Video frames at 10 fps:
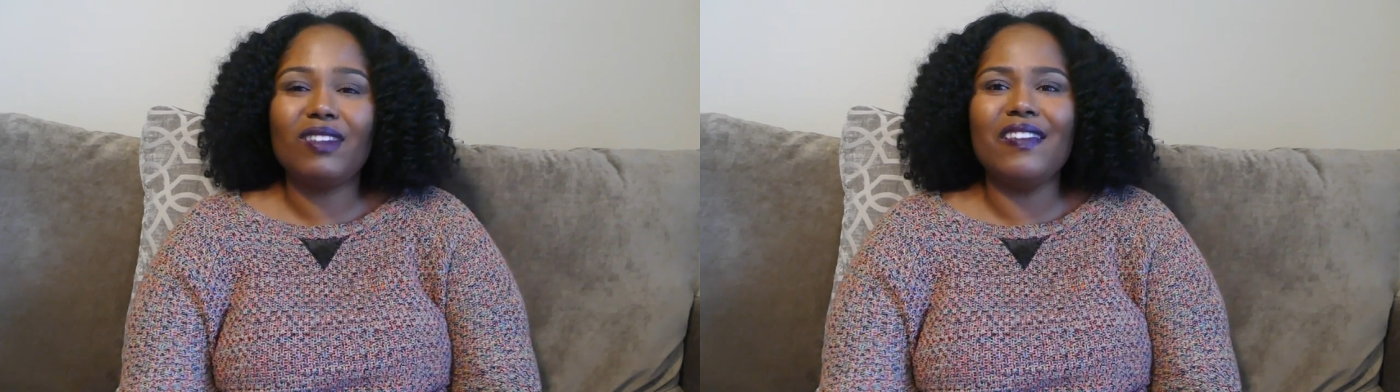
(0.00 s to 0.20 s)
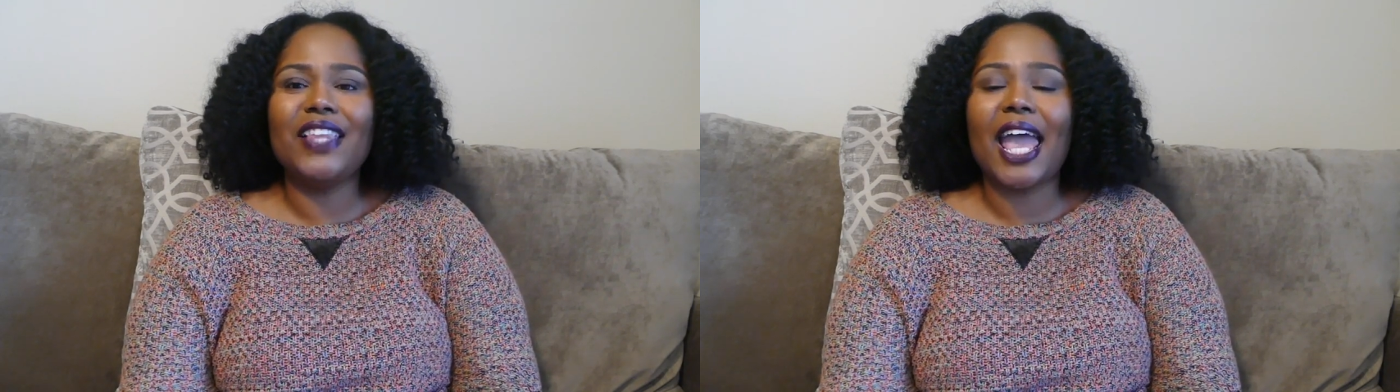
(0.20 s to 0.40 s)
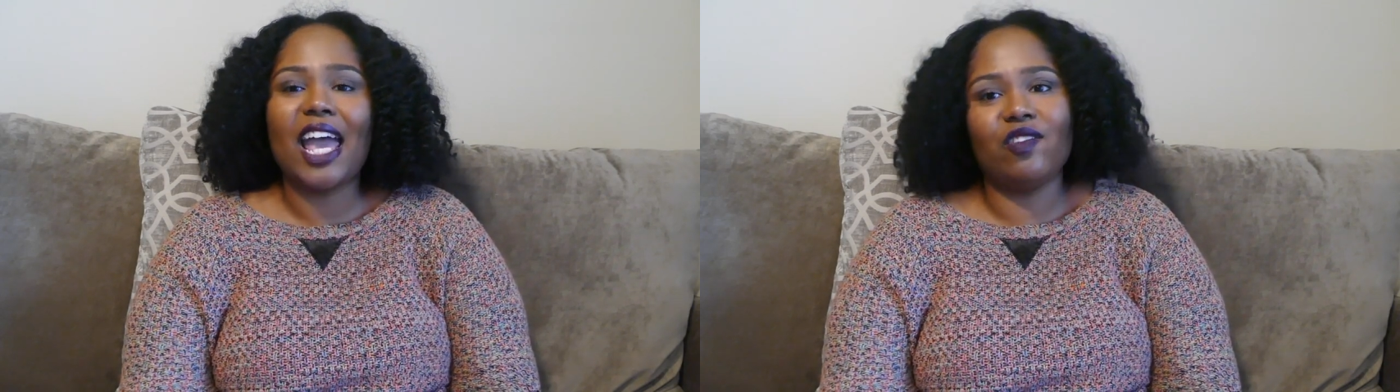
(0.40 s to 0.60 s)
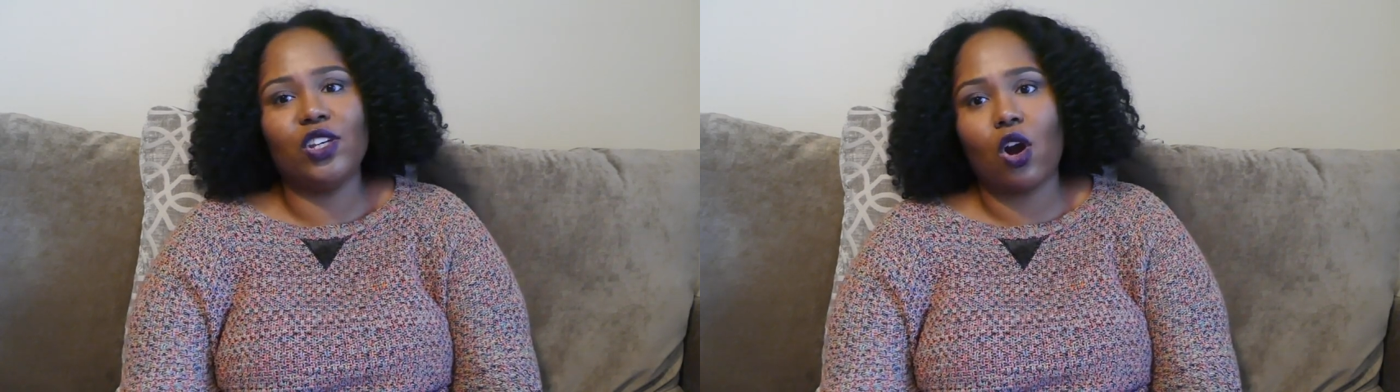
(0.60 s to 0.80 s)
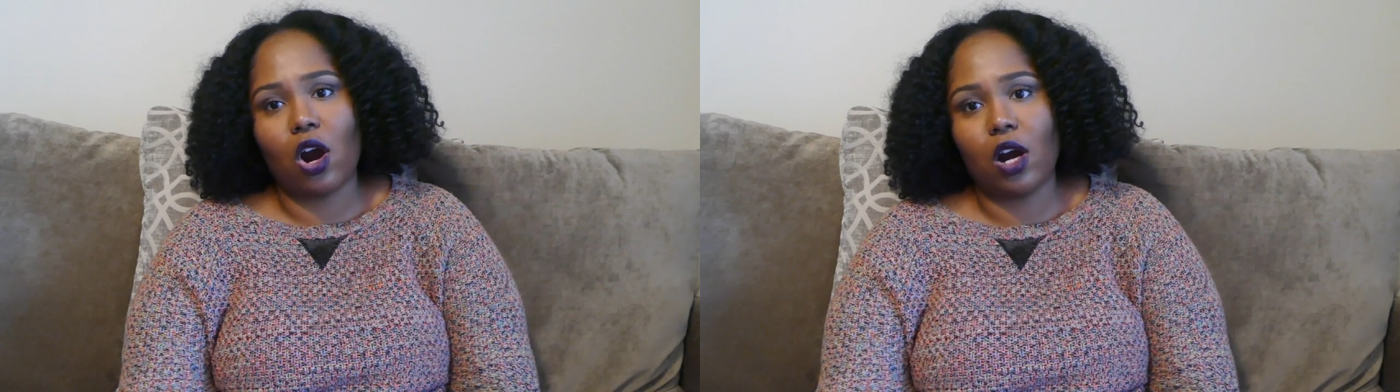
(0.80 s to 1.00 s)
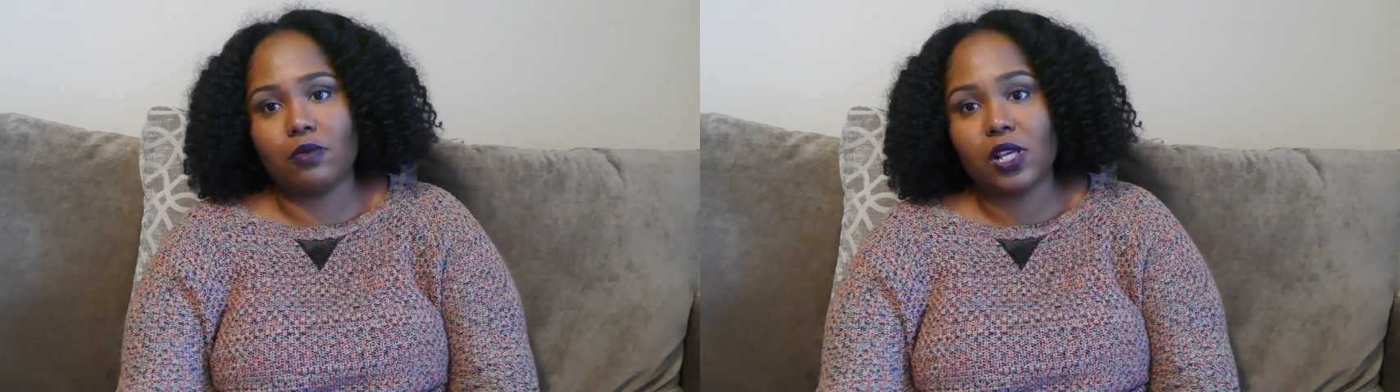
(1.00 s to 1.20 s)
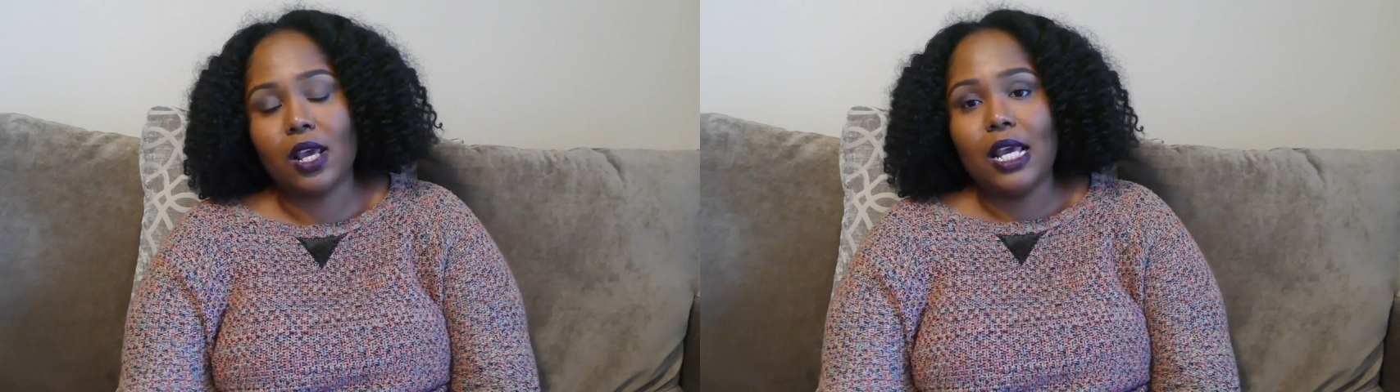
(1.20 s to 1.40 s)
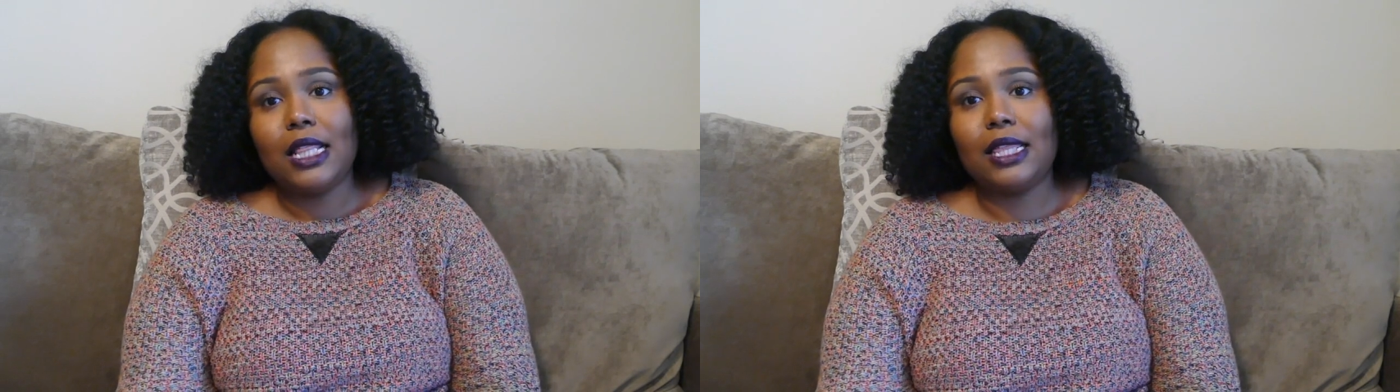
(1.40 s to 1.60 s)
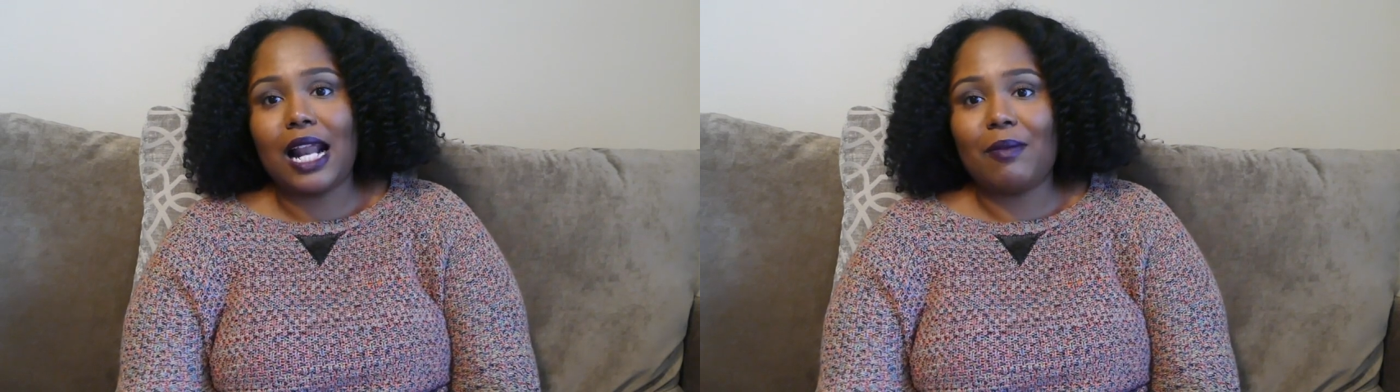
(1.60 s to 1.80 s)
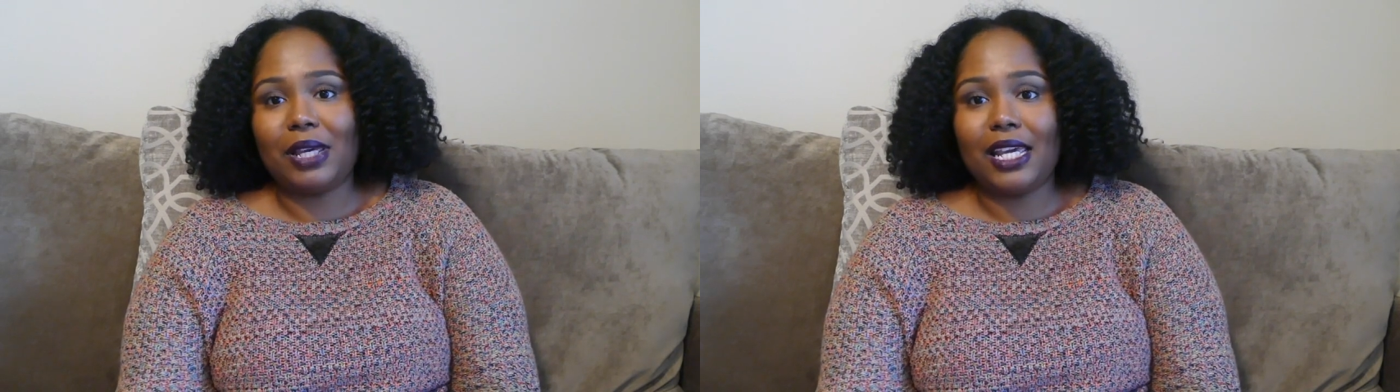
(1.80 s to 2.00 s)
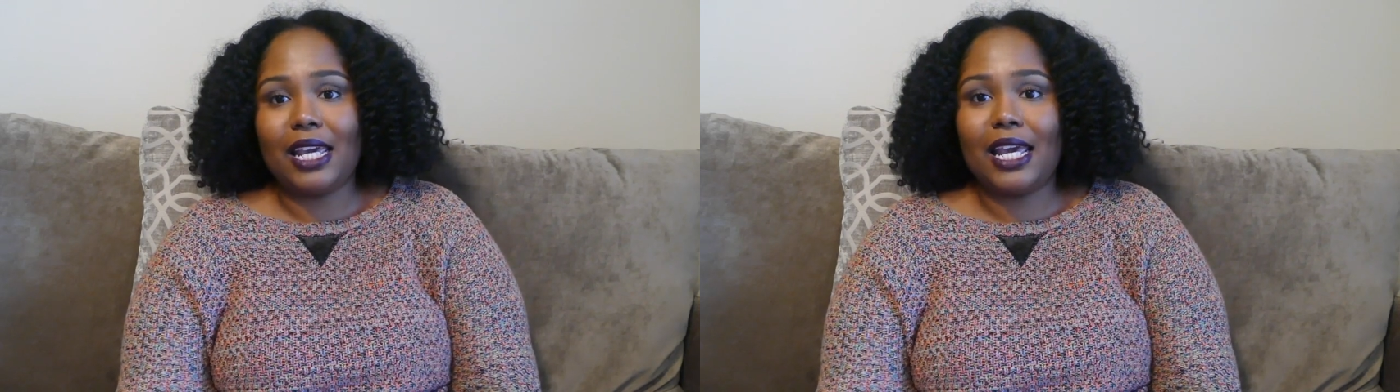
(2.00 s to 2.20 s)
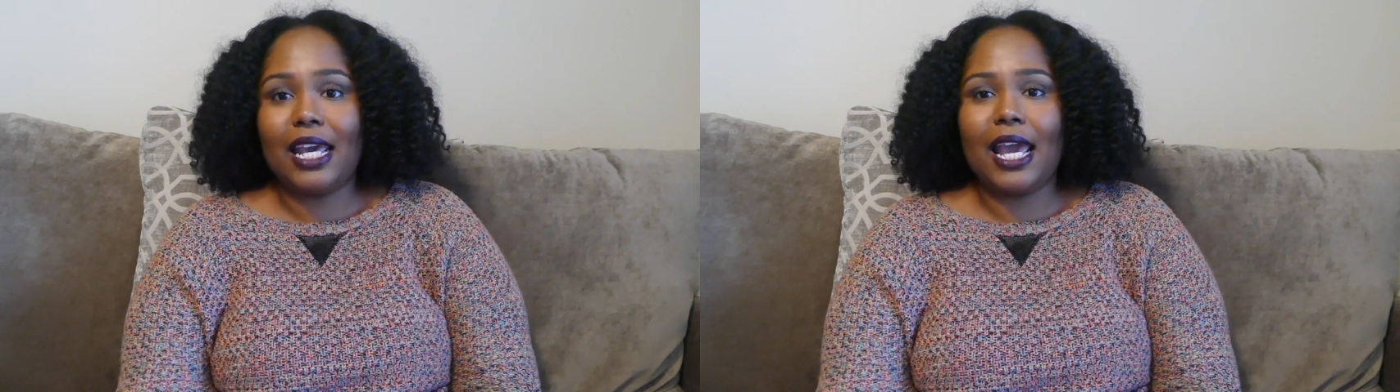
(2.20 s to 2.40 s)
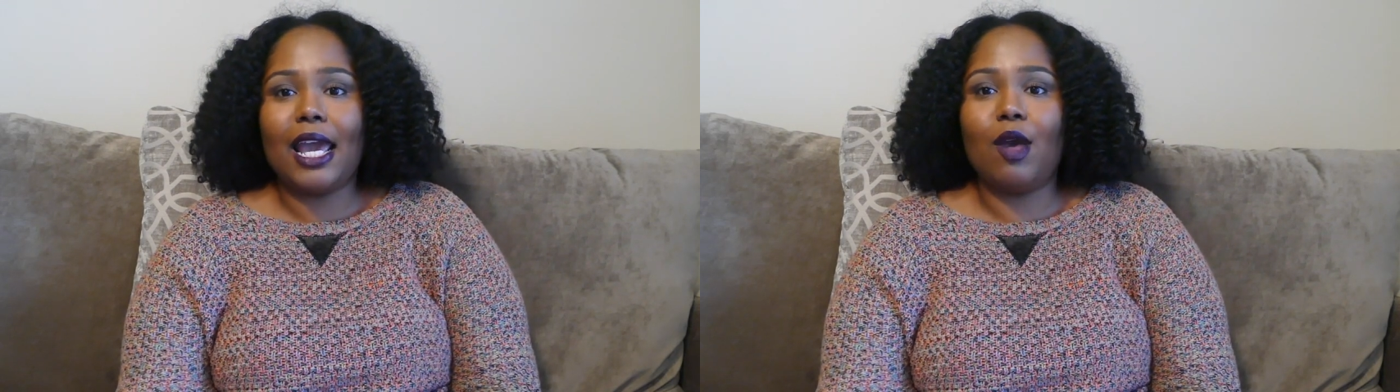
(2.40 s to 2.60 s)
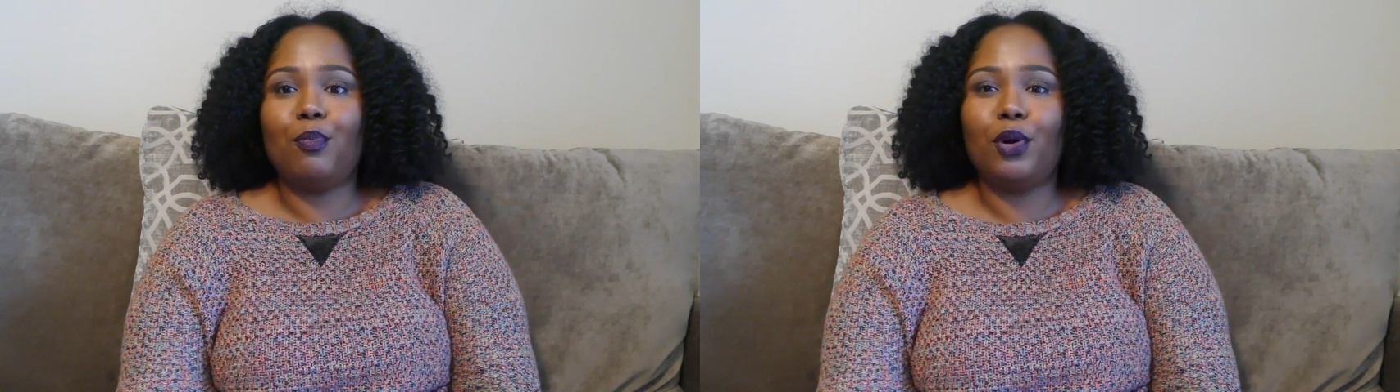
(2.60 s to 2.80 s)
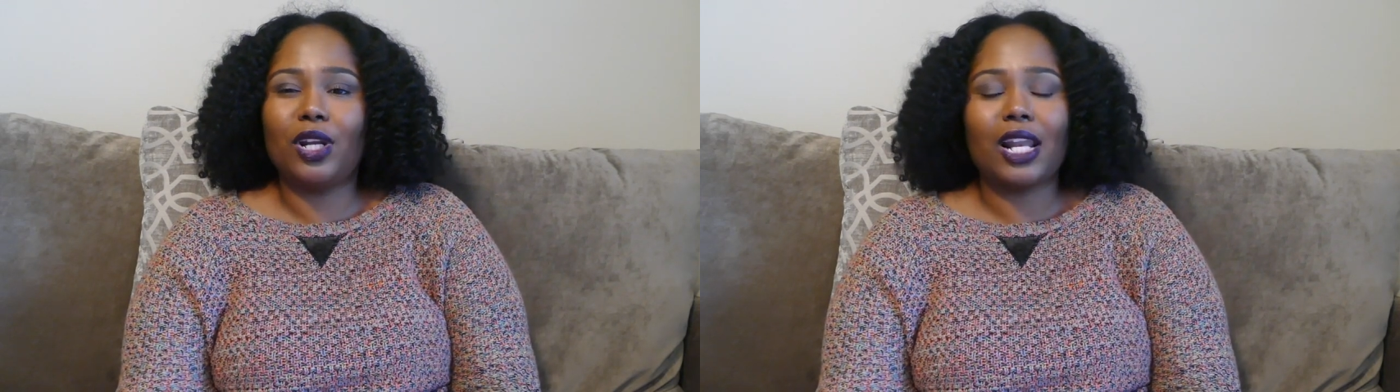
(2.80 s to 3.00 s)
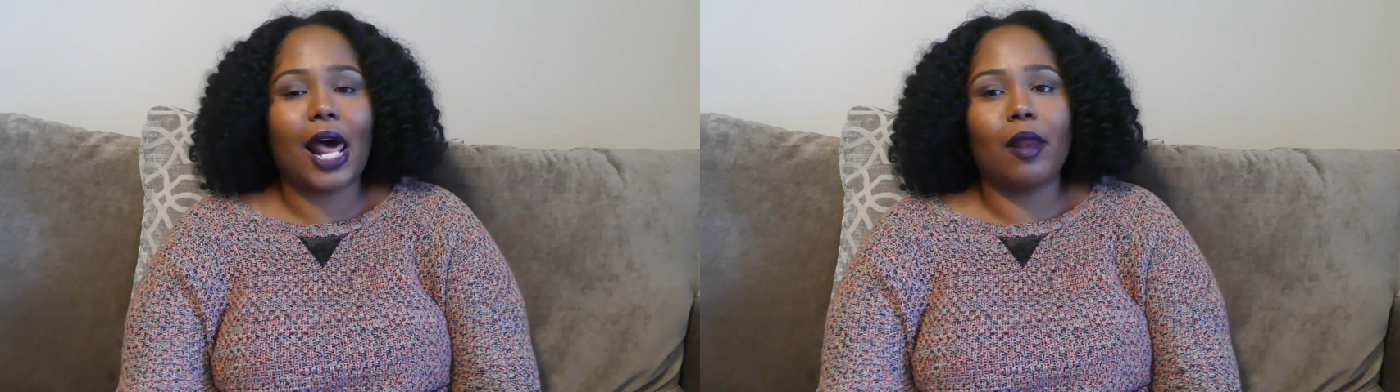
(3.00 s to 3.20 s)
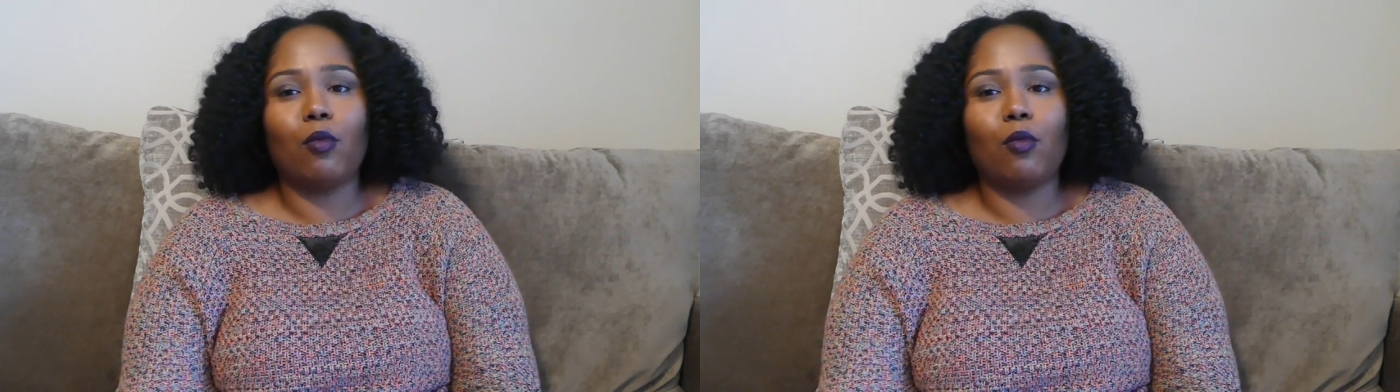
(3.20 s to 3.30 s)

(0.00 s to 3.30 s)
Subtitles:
the heavy carbs that I'm eating and put a lot